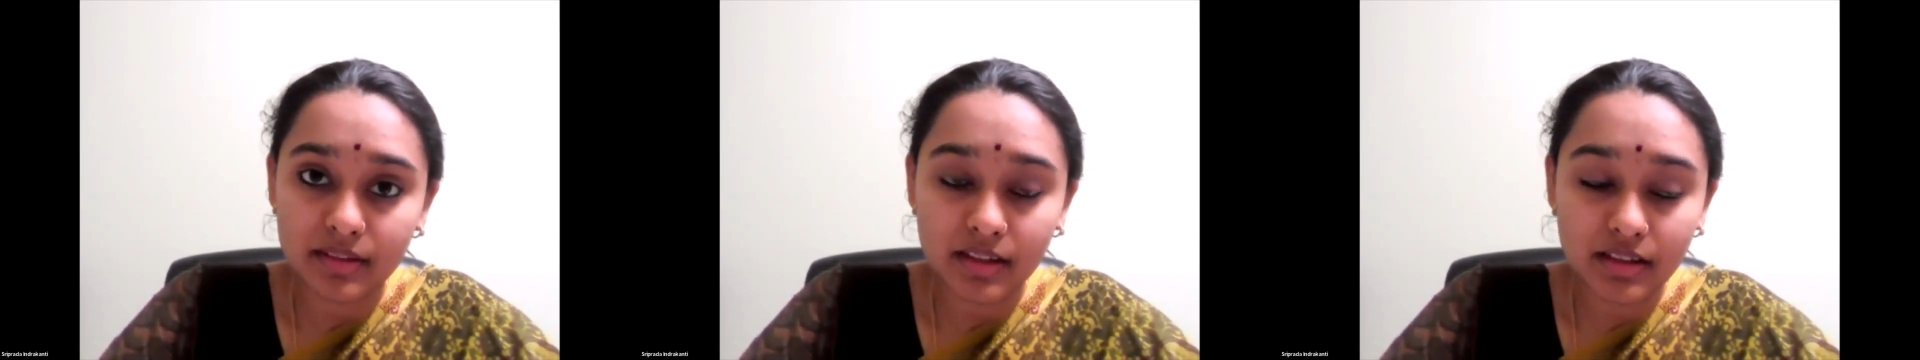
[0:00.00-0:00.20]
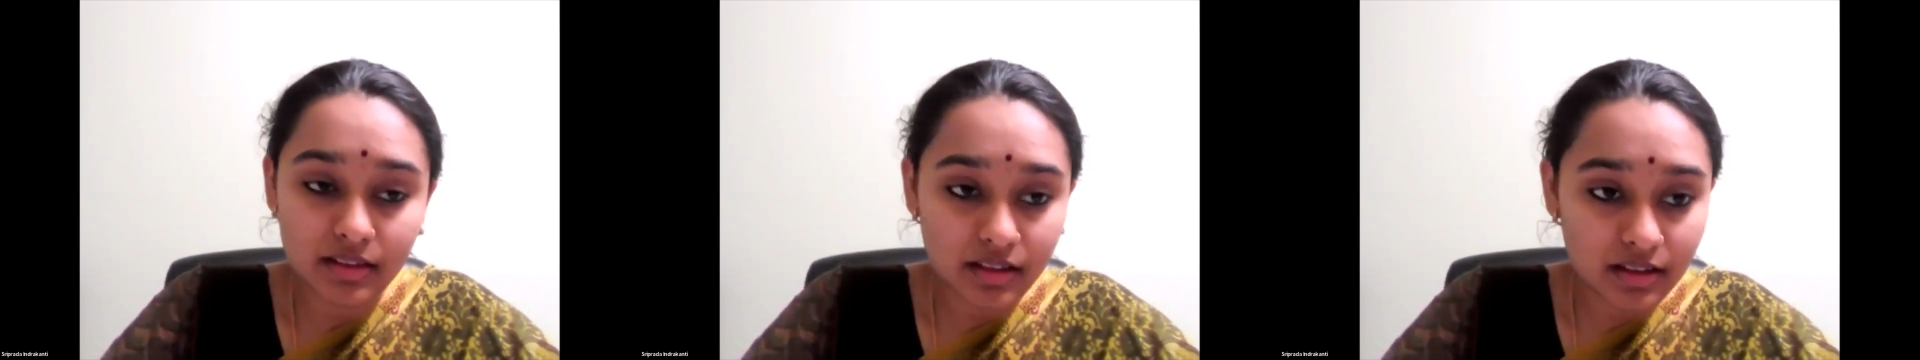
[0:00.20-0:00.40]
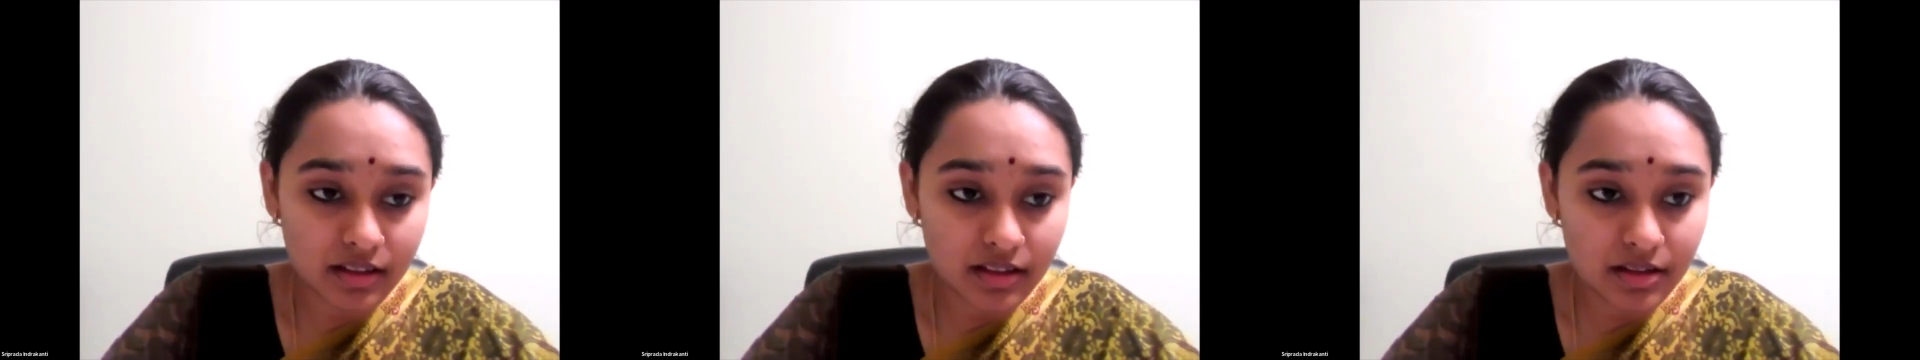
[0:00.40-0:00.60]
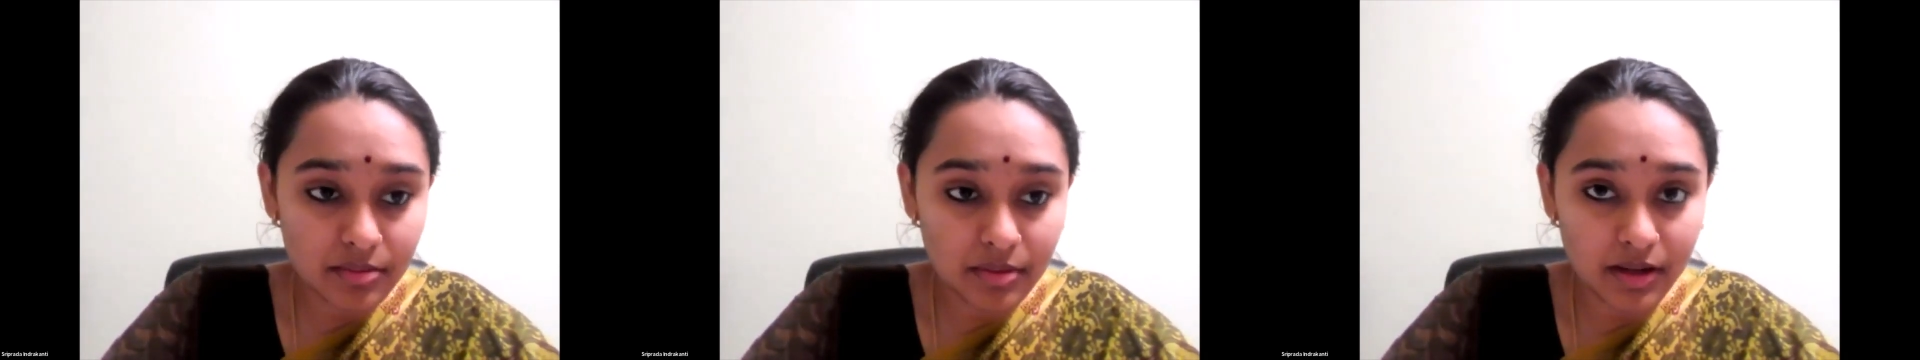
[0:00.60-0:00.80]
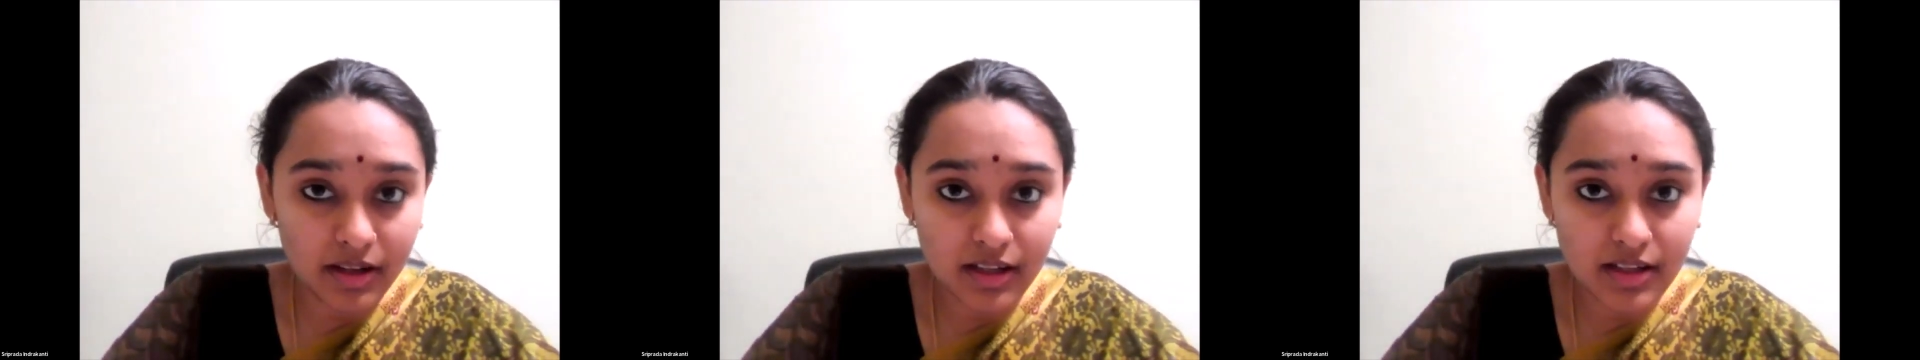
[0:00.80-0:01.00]
The third
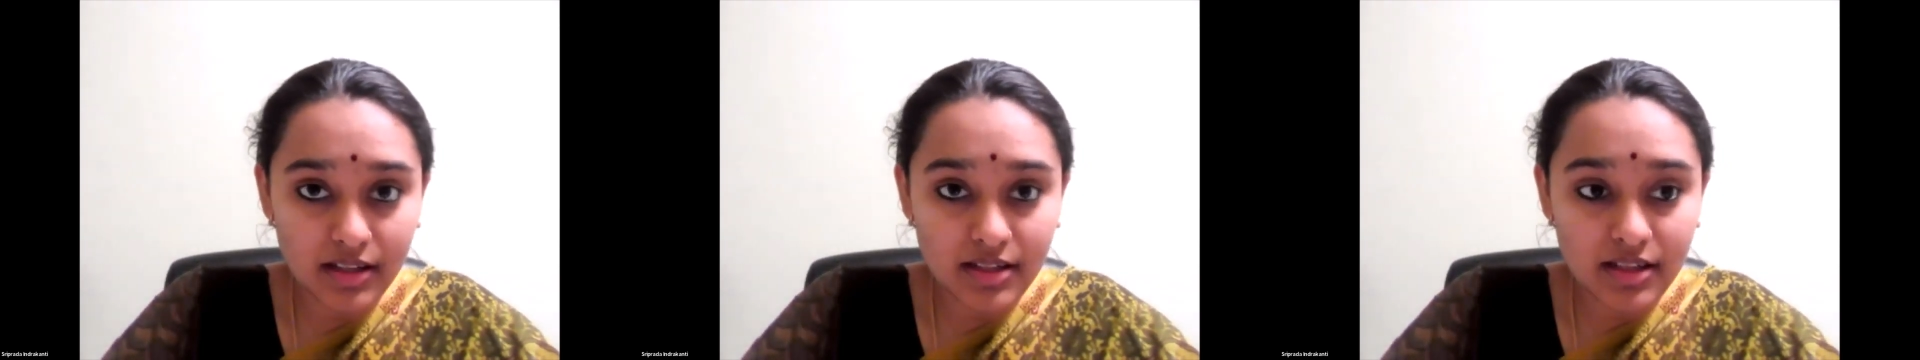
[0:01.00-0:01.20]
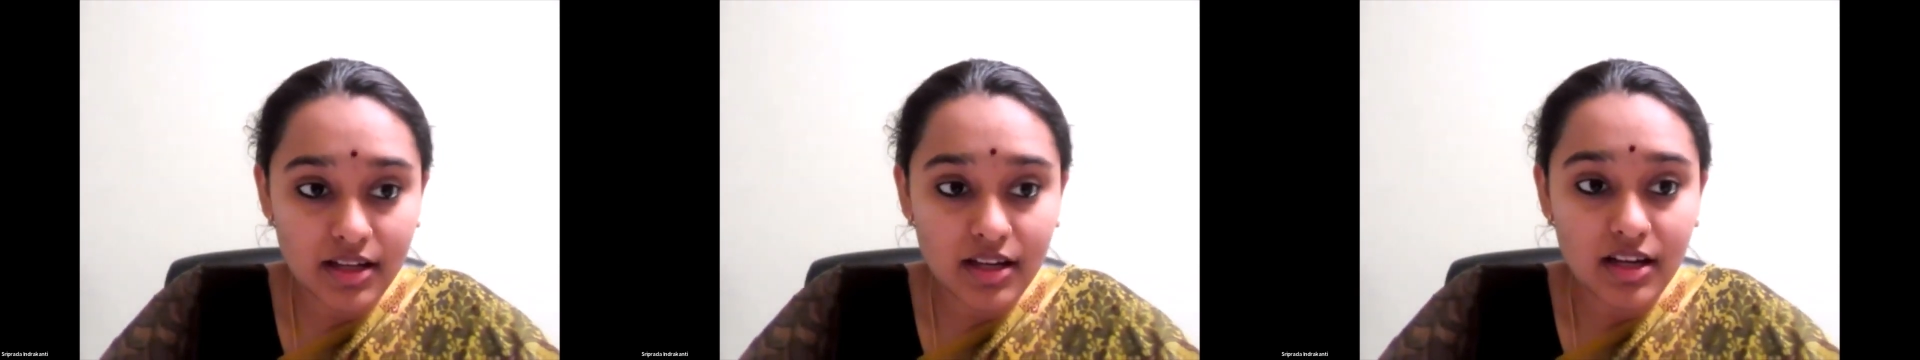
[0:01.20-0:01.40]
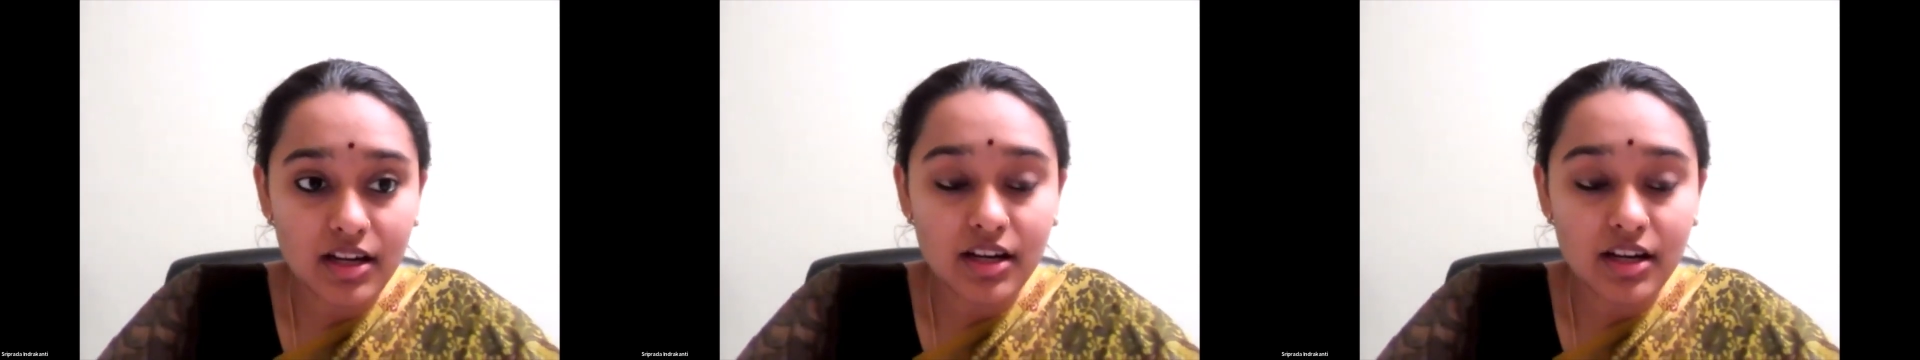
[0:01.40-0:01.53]
one is